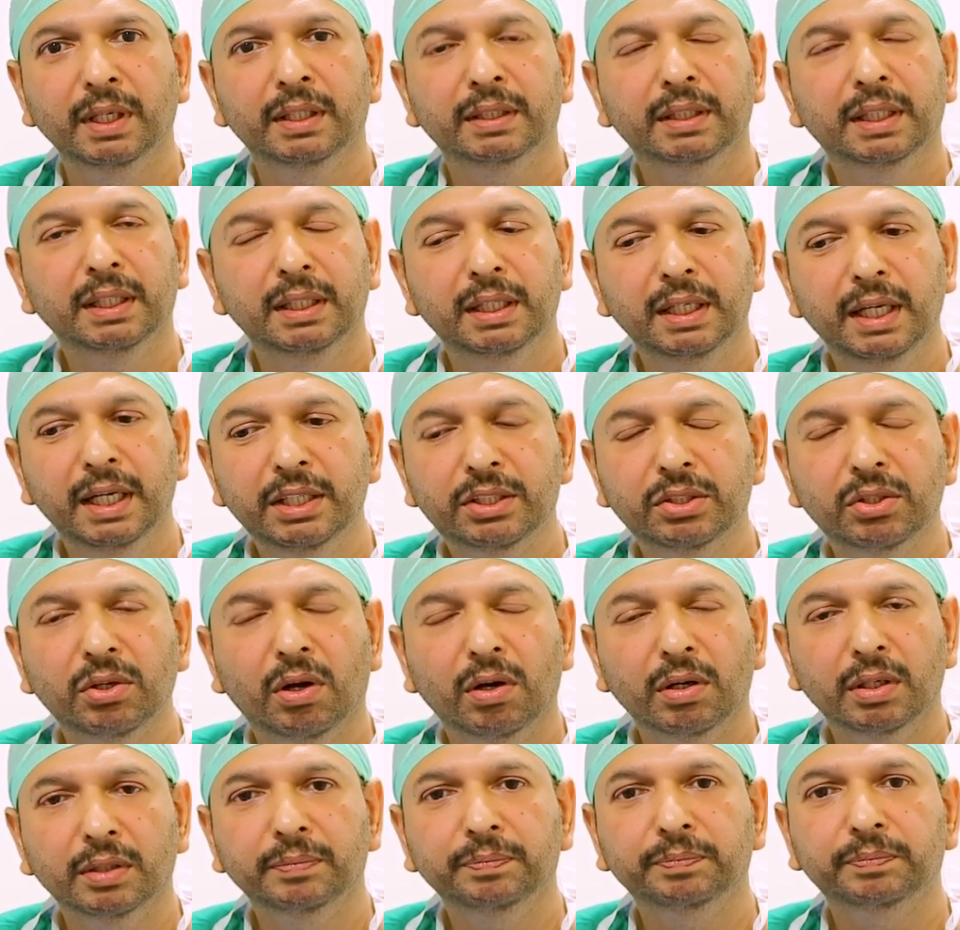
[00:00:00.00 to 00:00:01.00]
Then later
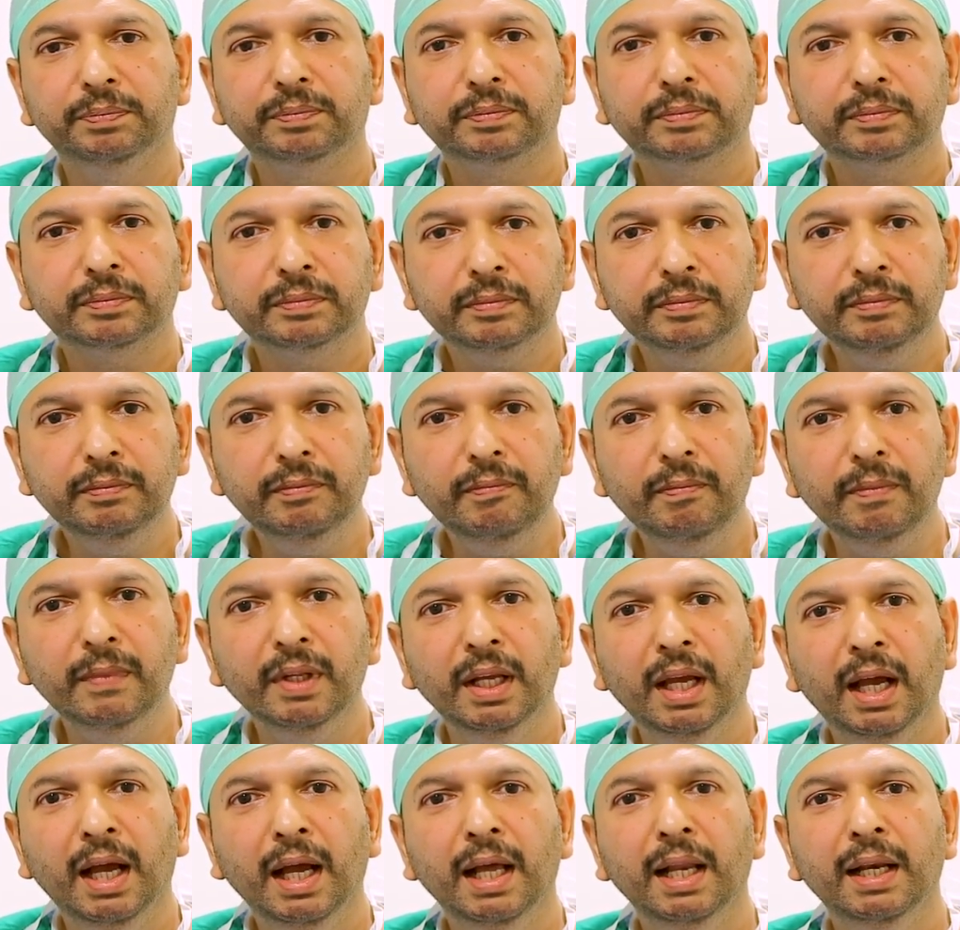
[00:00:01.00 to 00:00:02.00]
on,
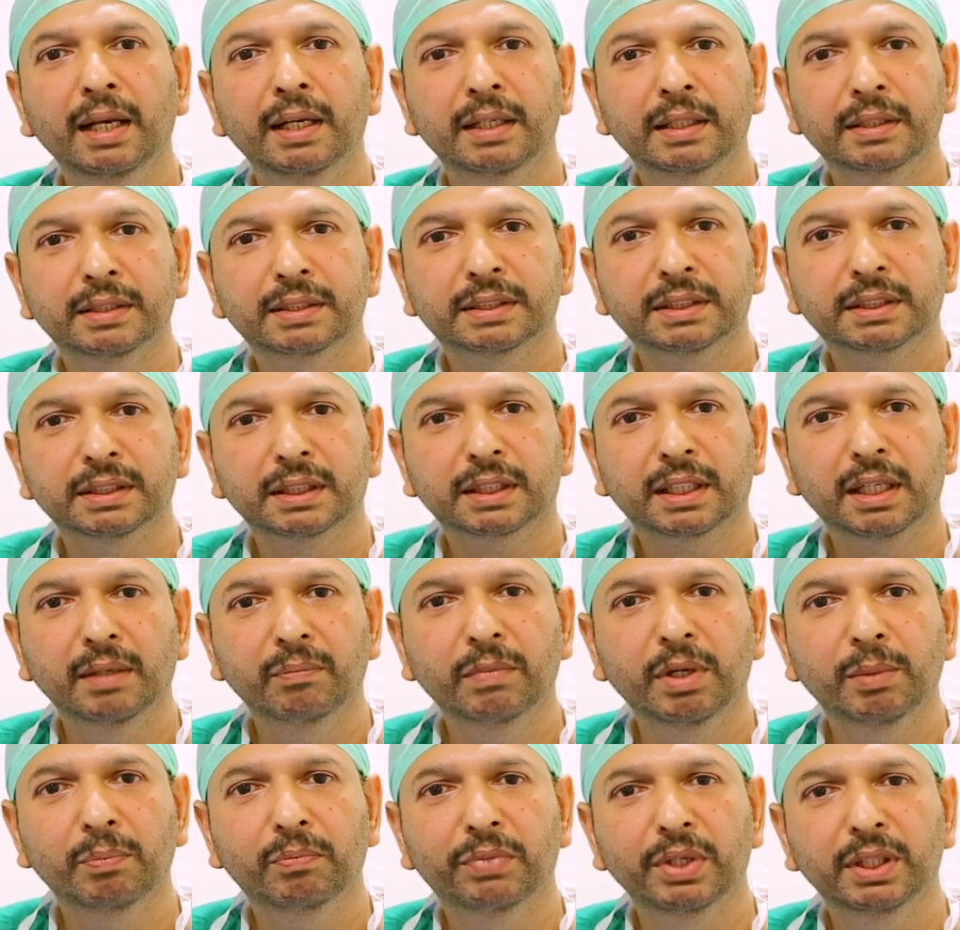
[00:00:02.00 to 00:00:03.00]
I'll
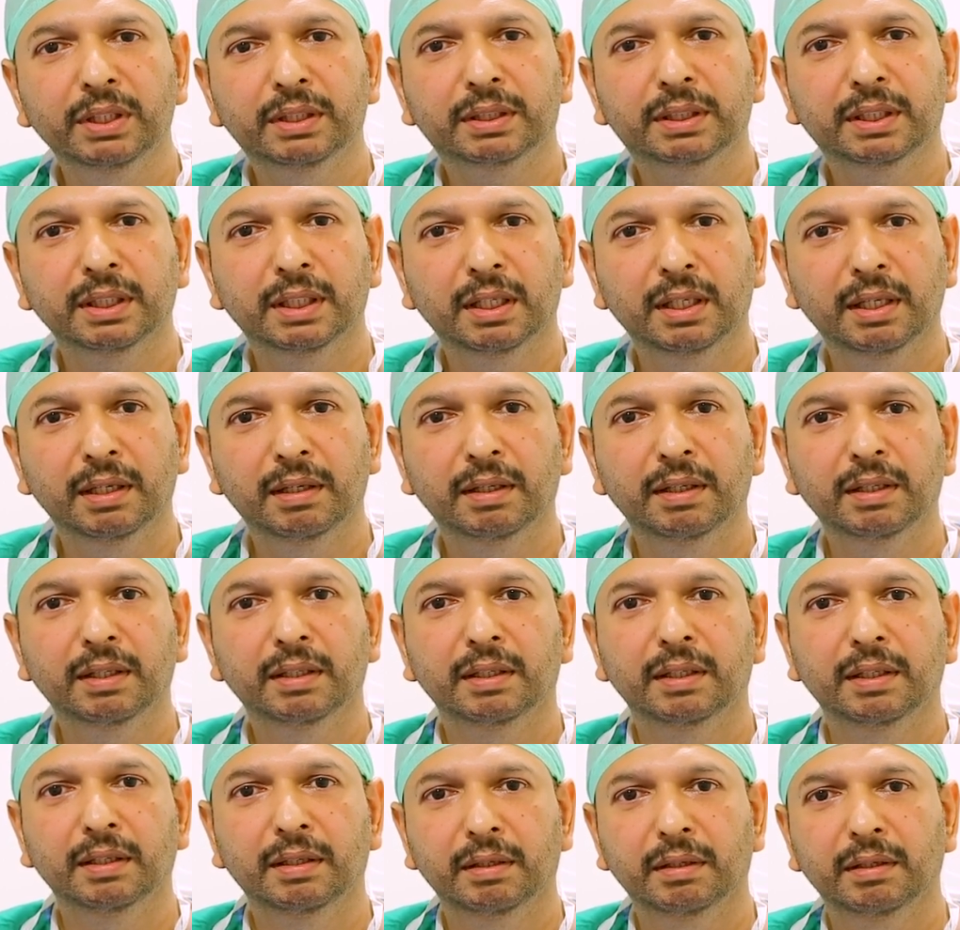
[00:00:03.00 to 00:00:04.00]
come up with a
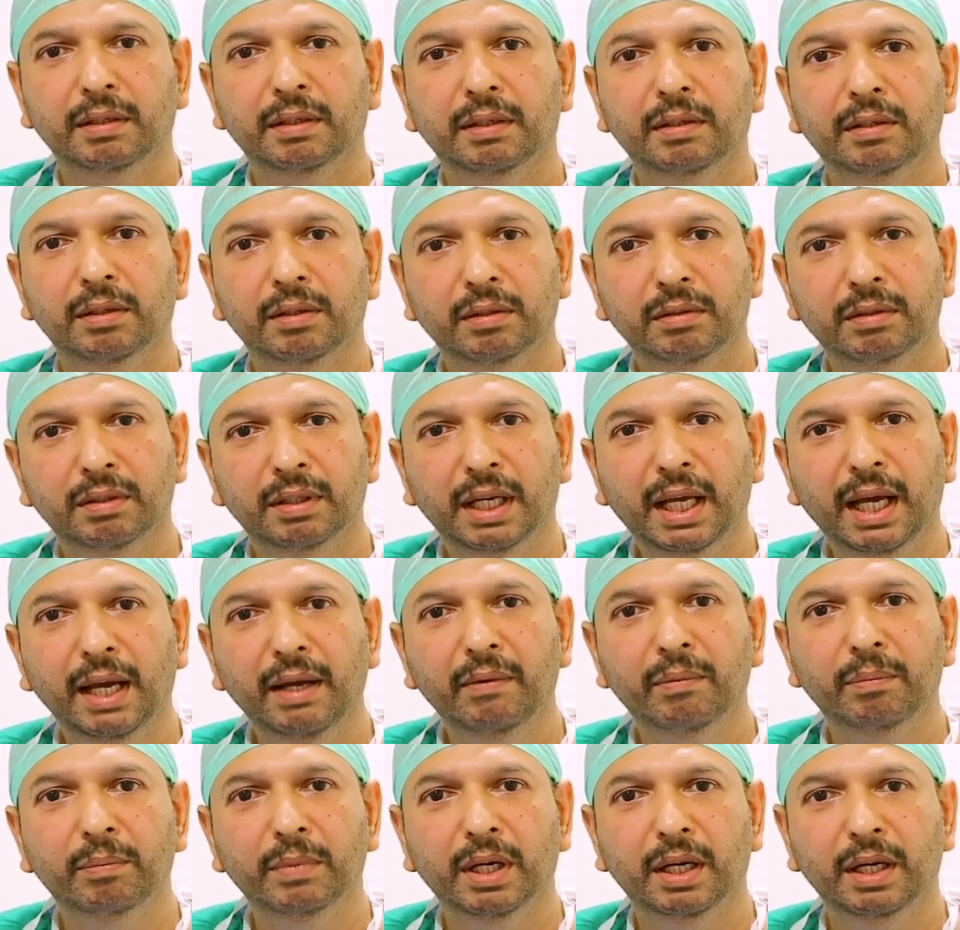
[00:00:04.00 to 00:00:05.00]

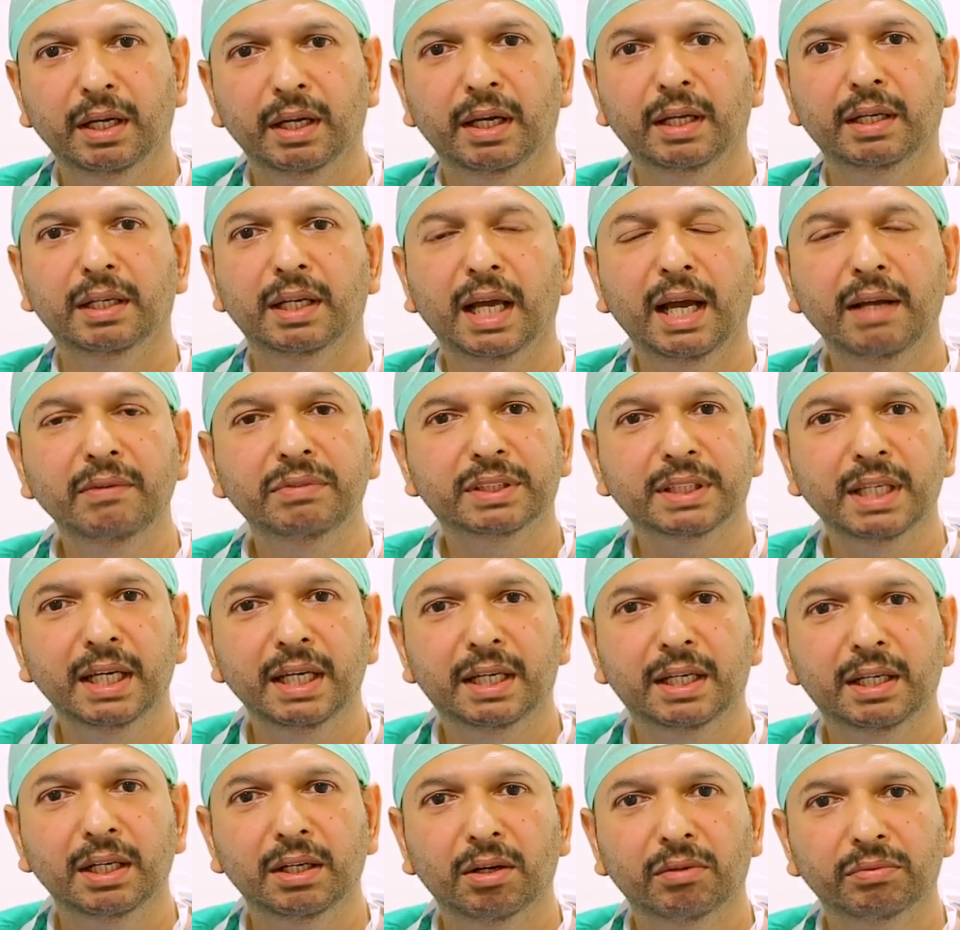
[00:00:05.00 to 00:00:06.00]
life
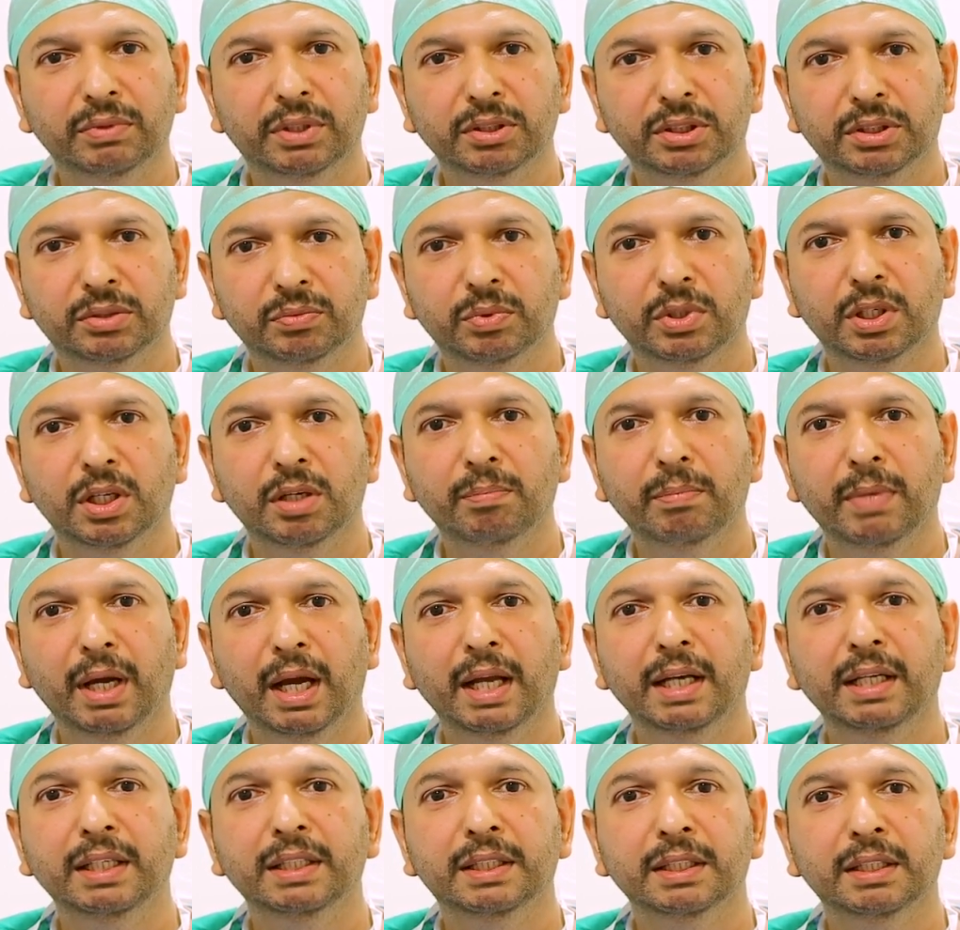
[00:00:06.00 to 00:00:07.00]
cycle of this worm
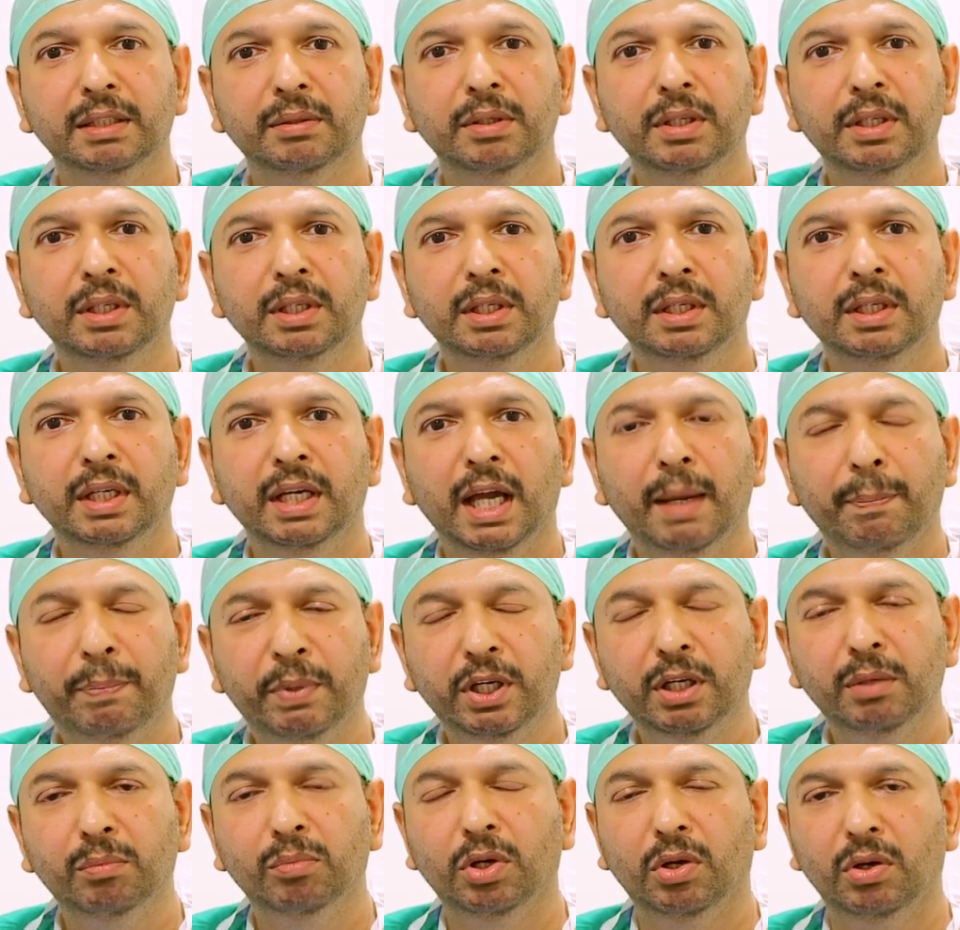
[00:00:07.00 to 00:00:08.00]
and the
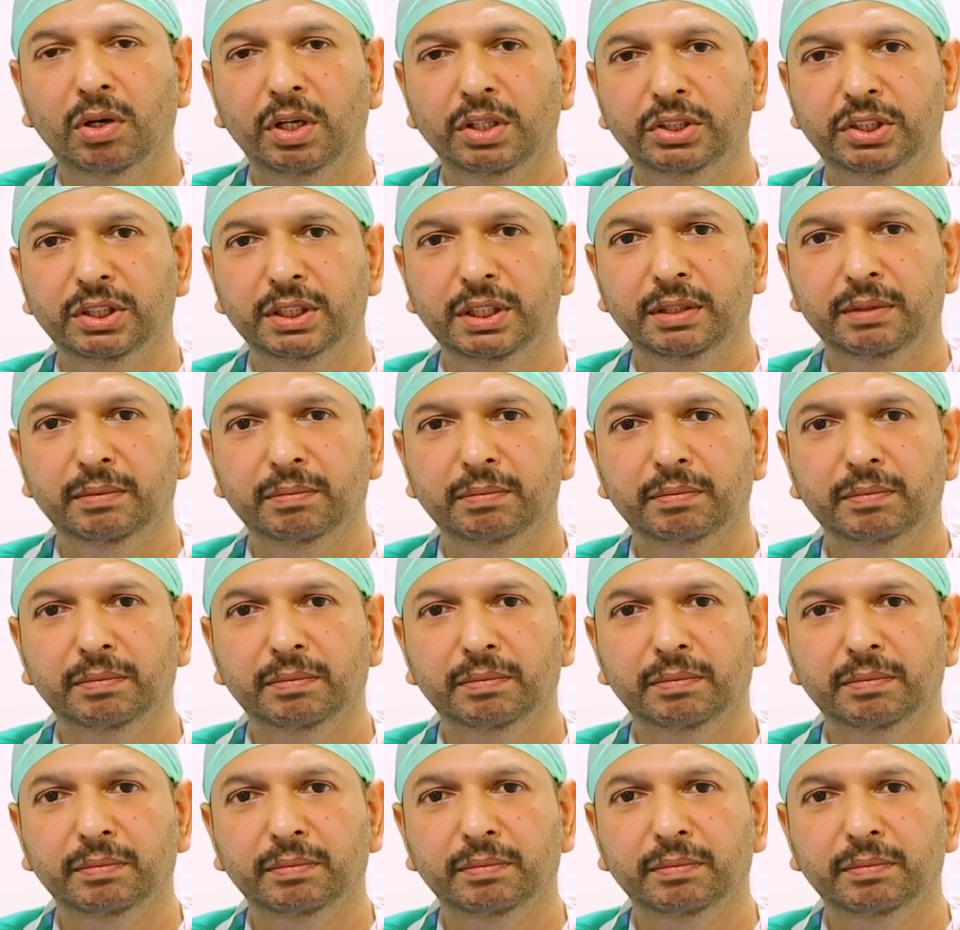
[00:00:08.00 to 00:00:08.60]
epidemiology.